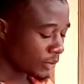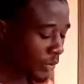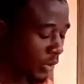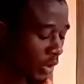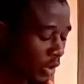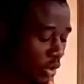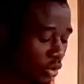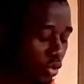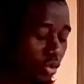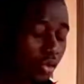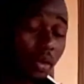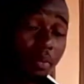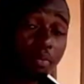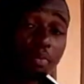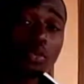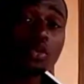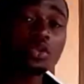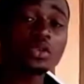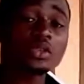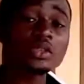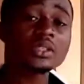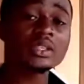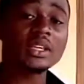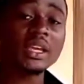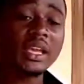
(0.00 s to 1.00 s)

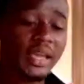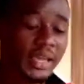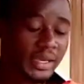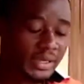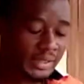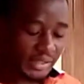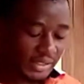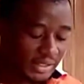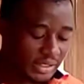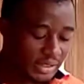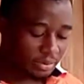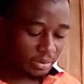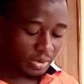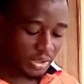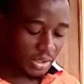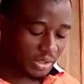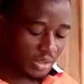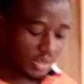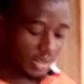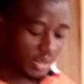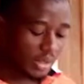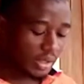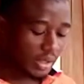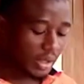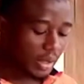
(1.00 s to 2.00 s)
Suppose
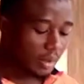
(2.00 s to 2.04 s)
ADB